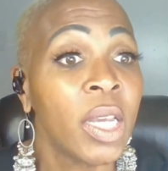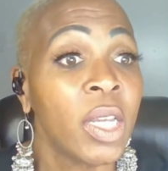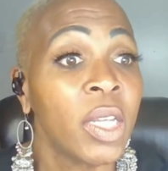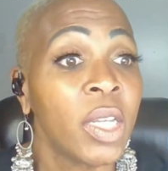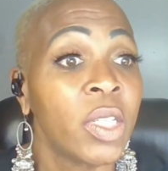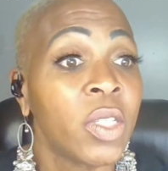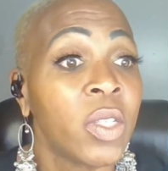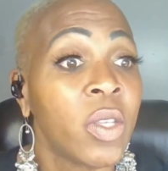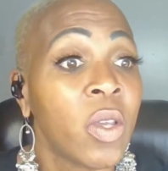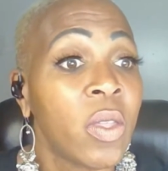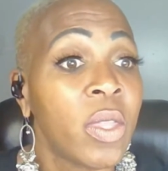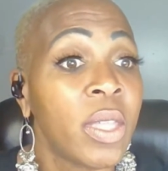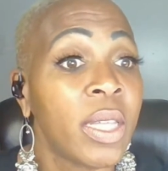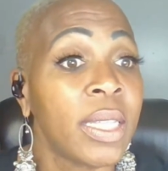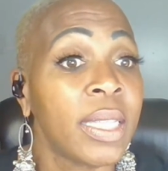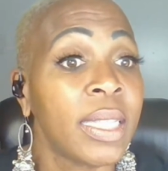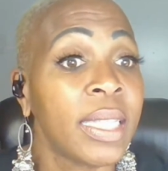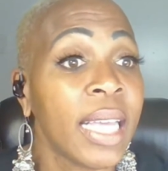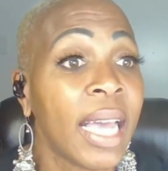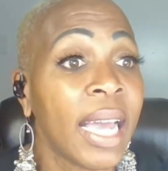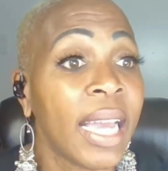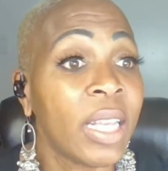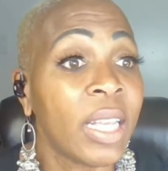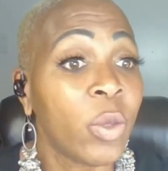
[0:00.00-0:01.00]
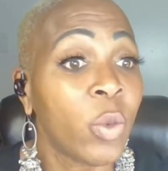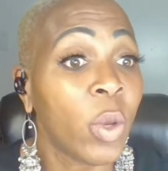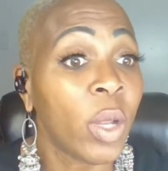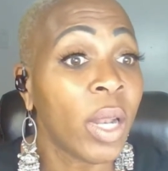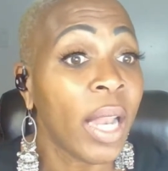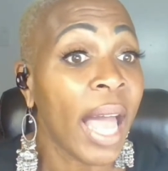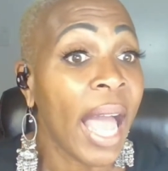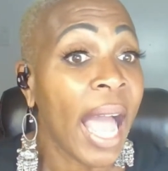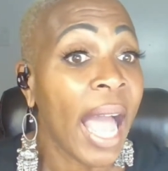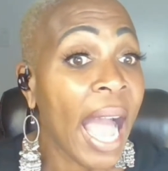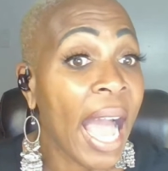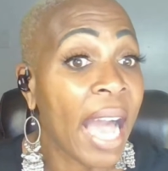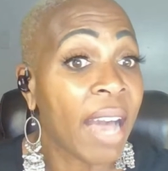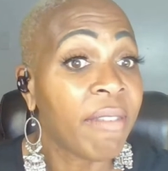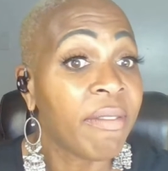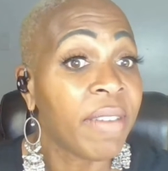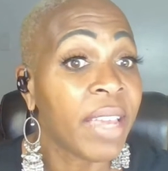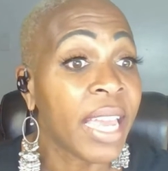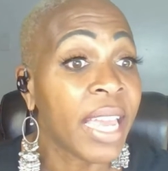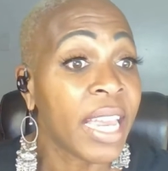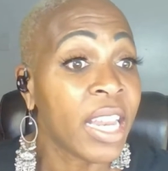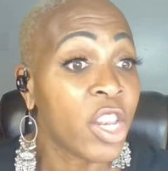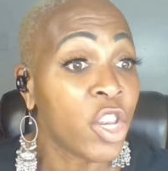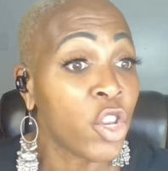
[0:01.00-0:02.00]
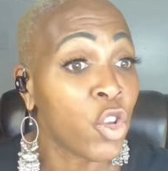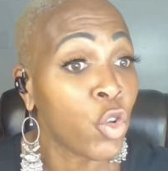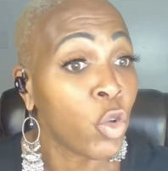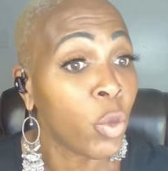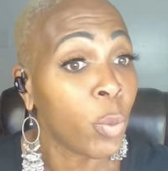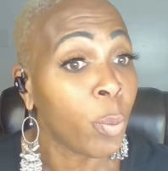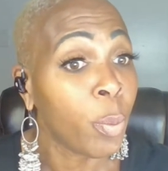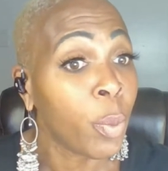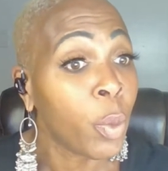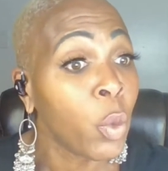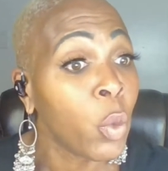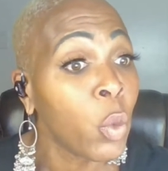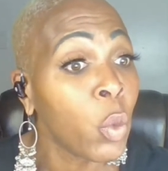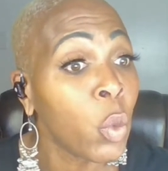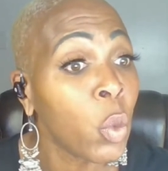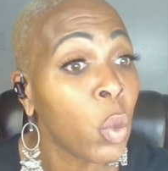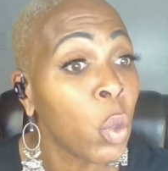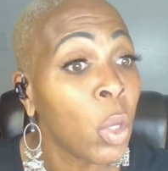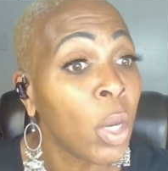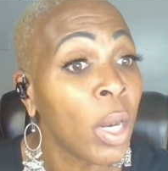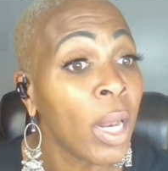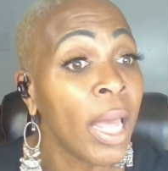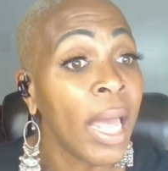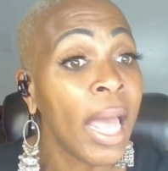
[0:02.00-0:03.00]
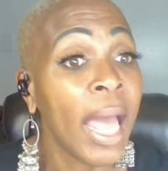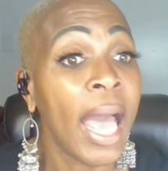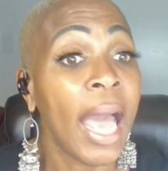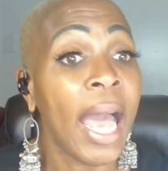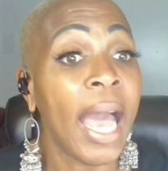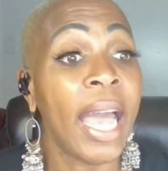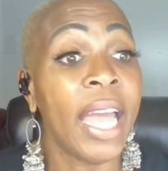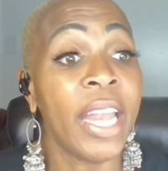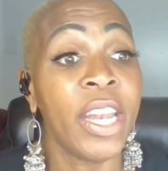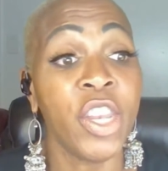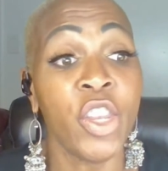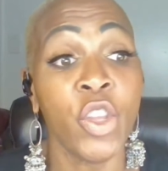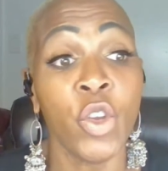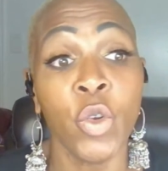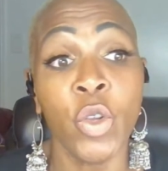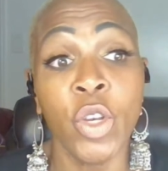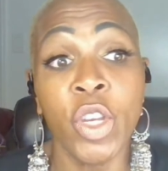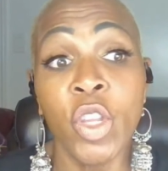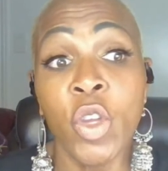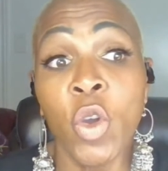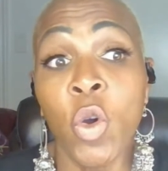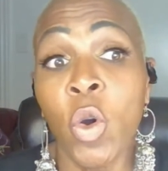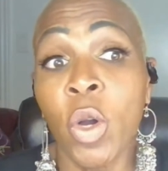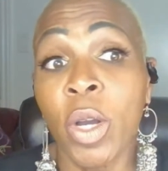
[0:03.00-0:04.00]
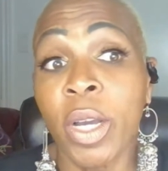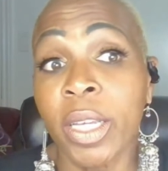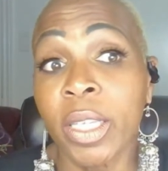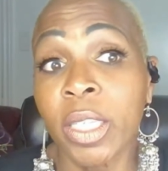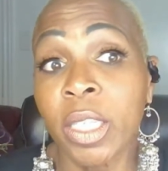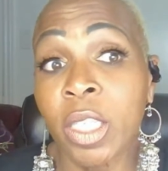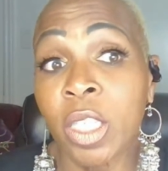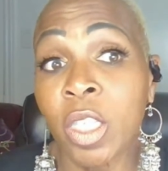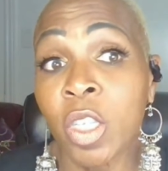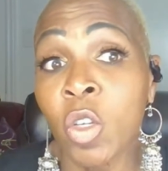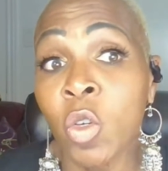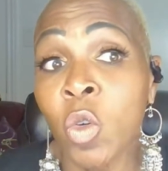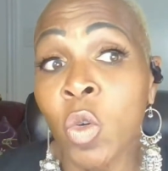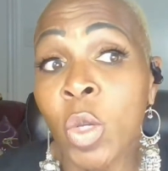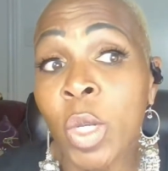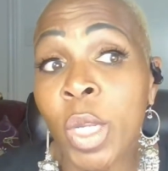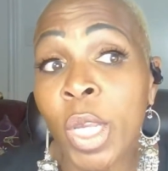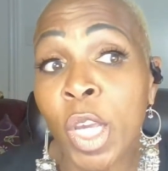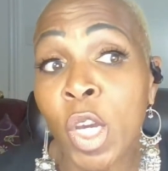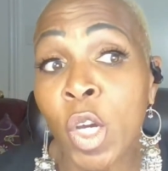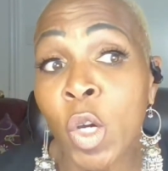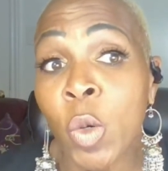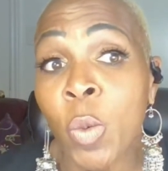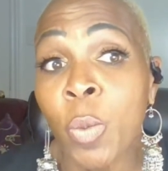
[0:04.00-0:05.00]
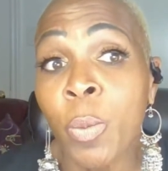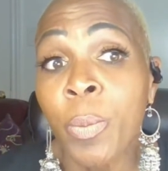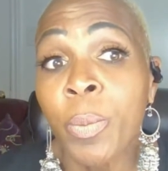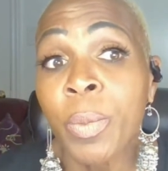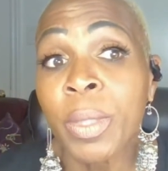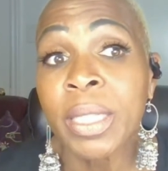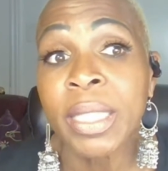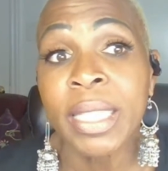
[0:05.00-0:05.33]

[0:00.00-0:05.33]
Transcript: So the site will have a nude pool, a nude yoga stadium,